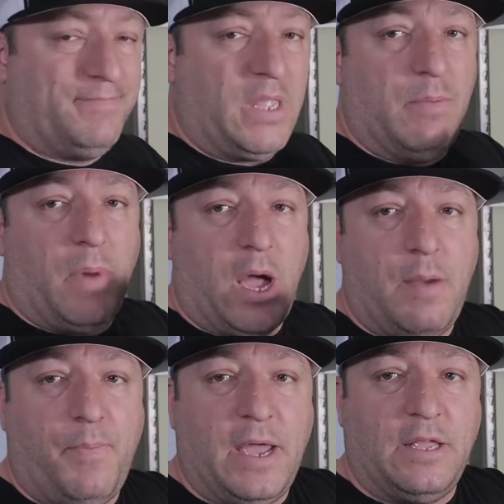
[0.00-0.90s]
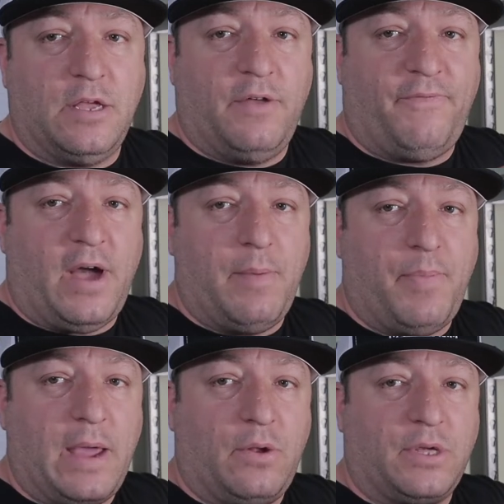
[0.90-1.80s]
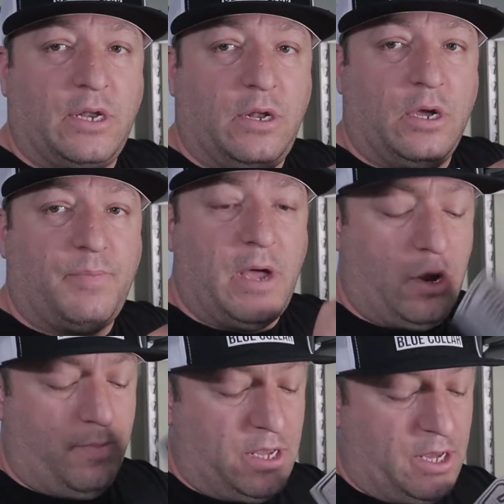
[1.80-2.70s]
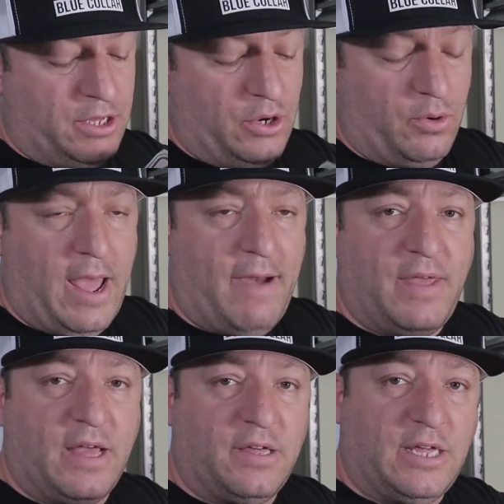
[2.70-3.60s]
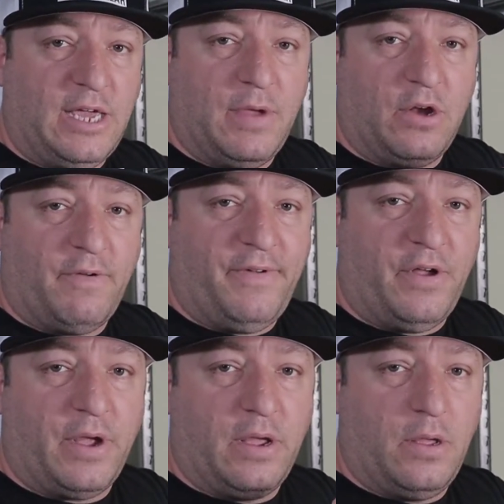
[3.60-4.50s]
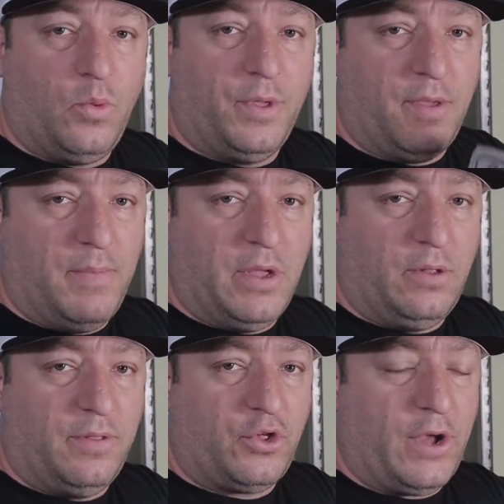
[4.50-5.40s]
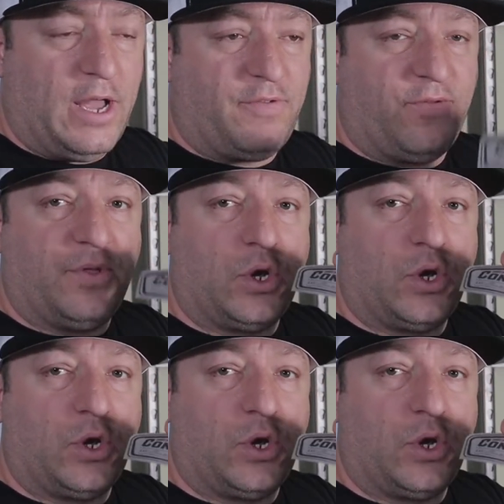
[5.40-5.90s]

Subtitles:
in my opinion, the 5-panel is going to look better because you don't have that seam interfering with the middle of the transfer. The